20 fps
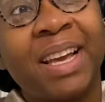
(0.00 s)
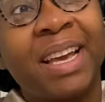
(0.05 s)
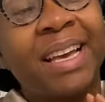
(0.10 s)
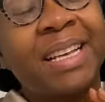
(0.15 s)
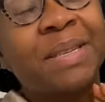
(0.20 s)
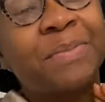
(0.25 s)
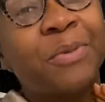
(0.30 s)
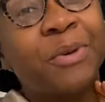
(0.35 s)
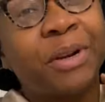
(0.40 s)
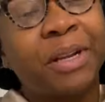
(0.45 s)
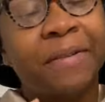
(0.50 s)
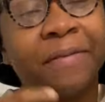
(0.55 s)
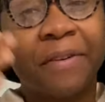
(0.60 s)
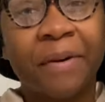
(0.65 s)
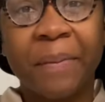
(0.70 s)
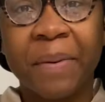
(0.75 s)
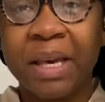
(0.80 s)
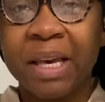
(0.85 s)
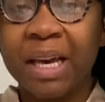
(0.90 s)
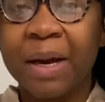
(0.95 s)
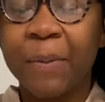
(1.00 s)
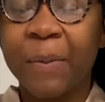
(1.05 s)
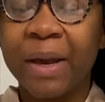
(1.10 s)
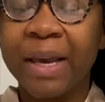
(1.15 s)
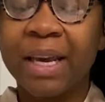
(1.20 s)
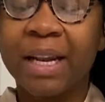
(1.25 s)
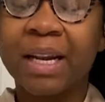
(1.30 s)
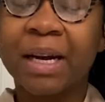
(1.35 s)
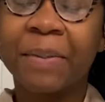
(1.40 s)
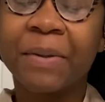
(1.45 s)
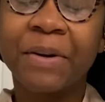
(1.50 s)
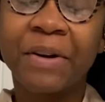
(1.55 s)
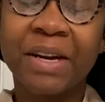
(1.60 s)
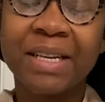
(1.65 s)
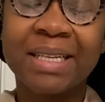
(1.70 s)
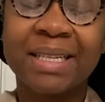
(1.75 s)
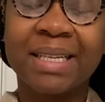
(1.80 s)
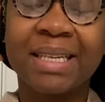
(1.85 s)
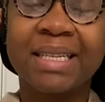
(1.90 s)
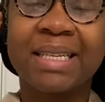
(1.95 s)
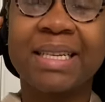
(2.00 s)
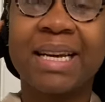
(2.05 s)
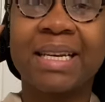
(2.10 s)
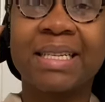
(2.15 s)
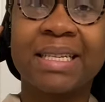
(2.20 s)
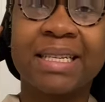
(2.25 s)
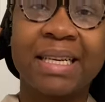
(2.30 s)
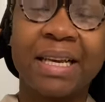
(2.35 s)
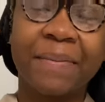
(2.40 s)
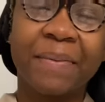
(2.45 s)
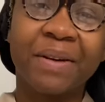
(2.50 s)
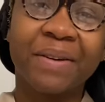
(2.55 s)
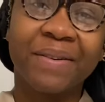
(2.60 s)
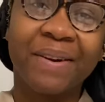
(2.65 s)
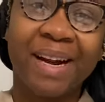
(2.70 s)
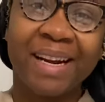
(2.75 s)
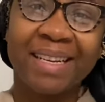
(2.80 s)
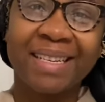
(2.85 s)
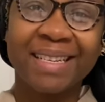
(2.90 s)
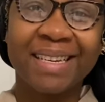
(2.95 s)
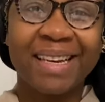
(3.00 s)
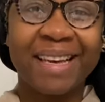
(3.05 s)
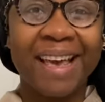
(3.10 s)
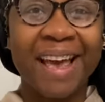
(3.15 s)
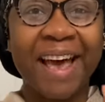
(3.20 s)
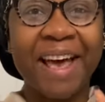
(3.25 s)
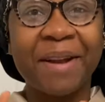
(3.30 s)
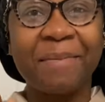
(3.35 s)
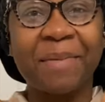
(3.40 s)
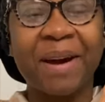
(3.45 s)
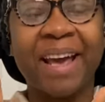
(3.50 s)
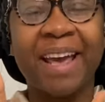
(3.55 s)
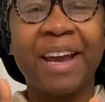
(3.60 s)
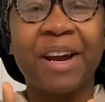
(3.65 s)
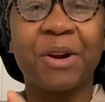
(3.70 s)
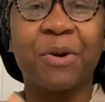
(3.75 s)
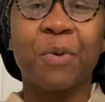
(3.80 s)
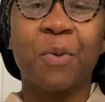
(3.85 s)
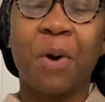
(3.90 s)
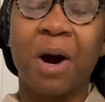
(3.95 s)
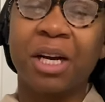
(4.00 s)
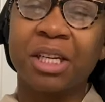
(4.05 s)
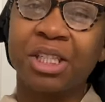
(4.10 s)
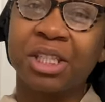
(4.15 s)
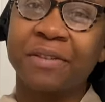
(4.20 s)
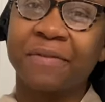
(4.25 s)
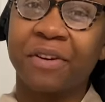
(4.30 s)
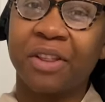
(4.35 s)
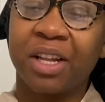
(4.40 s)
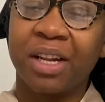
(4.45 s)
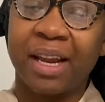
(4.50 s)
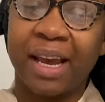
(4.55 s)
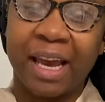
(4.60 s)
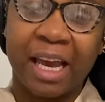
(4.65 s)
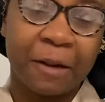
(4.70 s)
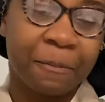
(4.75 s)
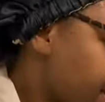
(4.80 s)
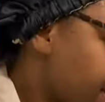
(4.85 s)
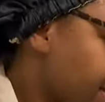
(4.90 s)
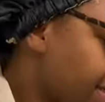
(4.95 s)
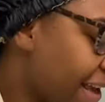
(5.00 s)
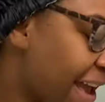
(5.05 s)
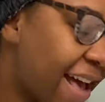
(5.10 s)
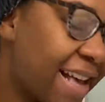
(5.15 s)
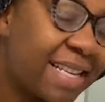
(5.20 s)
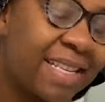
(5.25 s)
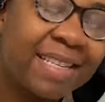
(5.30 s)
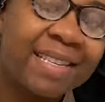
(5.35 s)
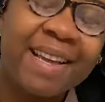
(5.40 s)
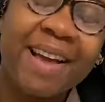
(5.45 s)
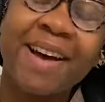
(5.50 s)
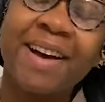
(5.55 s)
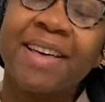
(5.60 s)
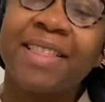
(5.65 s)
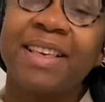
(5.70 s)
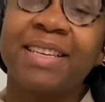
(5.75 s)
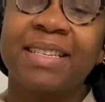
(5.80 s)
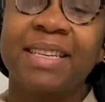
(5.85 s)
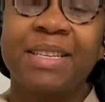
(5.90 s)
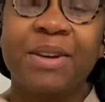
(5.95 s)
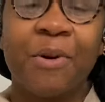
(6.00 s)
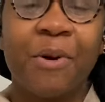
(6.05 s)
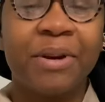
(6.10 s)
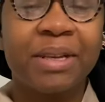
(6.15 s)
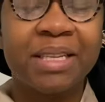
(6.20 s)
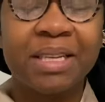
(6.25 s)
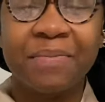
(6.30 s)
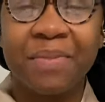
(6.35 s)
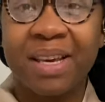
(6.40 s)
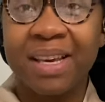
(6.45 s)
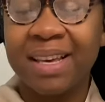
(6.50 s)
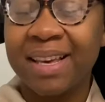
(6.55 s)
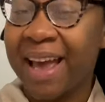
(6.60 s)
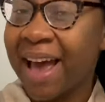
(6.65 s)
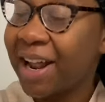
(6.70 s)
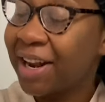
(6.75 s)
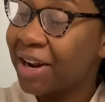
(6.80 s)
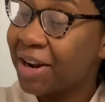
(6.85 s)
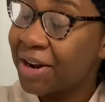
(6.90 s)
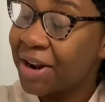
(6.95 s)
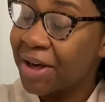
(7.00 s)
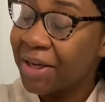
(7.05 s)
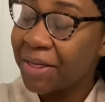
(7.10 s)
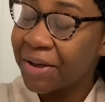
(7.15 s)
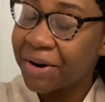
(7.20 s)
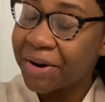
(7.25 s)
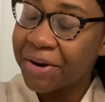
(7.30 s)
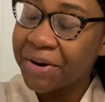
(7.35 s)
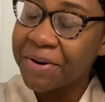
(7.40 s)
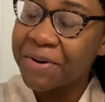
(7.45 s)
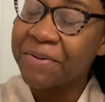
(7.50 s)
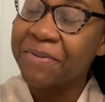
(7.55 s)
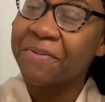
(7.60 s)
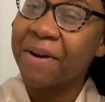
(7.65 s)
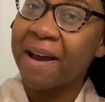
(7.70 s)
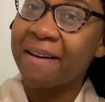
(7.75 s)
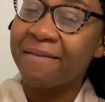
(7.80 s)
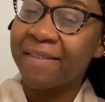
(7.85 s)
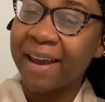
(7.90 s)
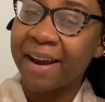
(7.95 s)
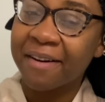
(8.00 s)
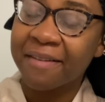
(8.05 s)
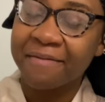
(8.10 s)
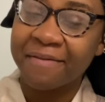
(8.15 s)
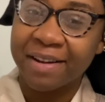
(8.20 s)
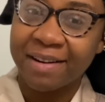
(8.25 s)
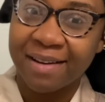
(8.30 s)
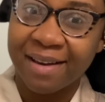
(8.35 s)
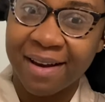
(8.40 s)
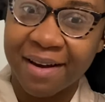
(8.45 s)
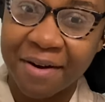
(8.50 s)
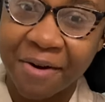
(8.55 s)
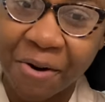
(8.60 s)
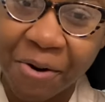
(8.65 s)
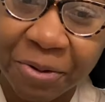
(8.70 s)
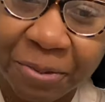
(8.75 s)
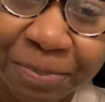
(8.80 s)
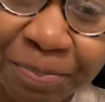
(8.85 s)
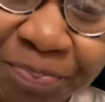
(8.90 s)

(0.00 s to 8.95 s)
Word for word: It's morning for me. I'm waking up crusty, dusty, but ready to get my hair washed for the day. Yes, this is going to be yet another RevAir video,